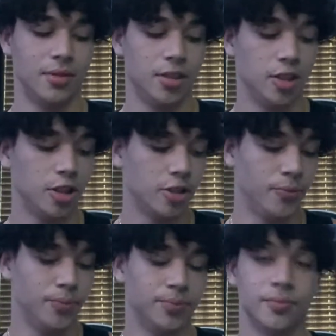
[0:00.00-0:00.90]
And yeah,
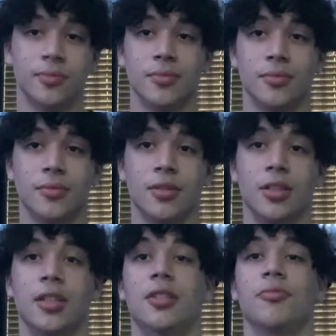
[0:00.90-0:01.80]

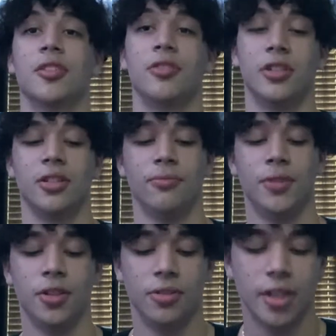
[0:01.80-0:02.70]
and we're gonna cut the
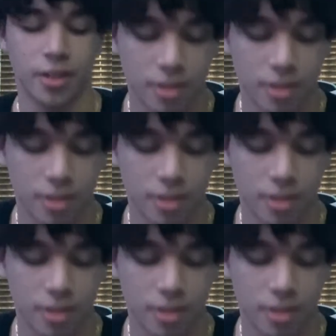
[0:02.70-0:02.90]
video there.